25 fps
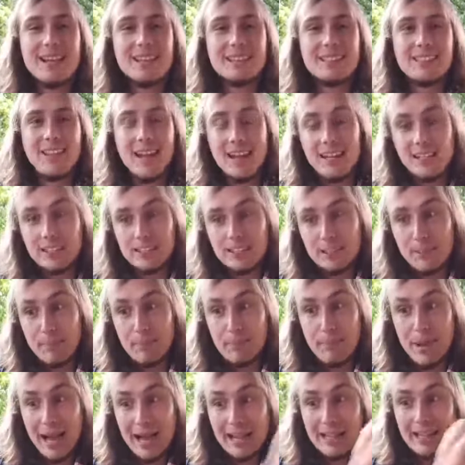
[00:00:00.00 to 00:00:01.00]
So I used to
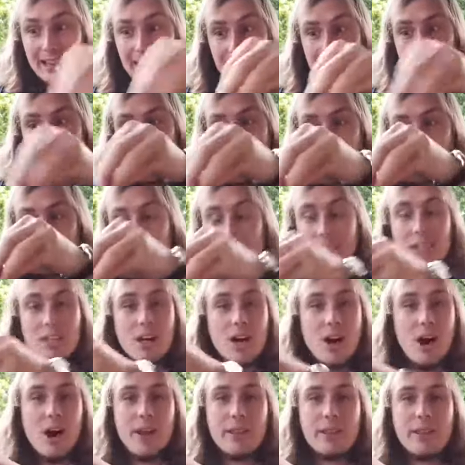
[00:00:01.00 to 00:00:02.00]
pack them out
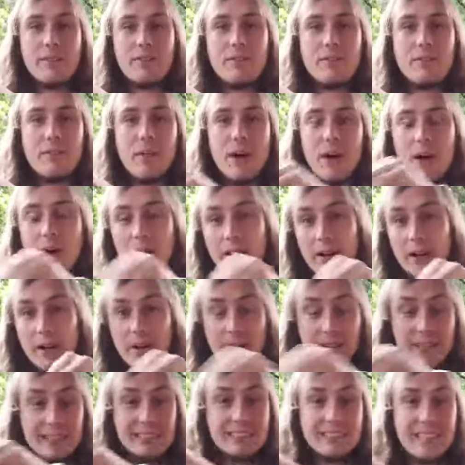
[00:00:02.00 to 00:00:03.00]
on
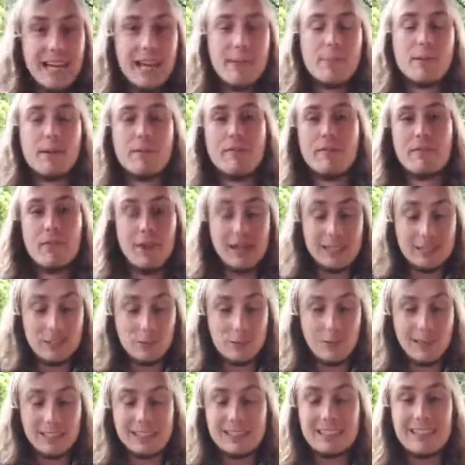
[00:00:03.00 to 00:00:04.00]
the table in front of
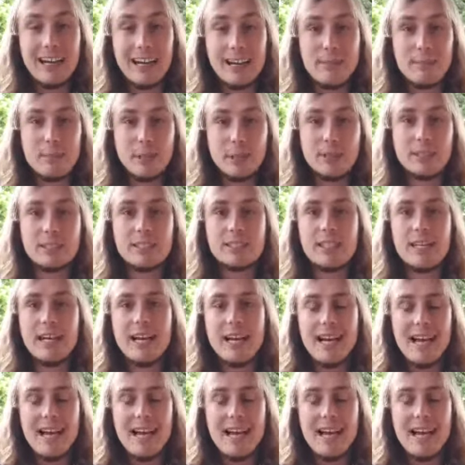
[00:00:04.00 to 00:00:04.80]
my study books,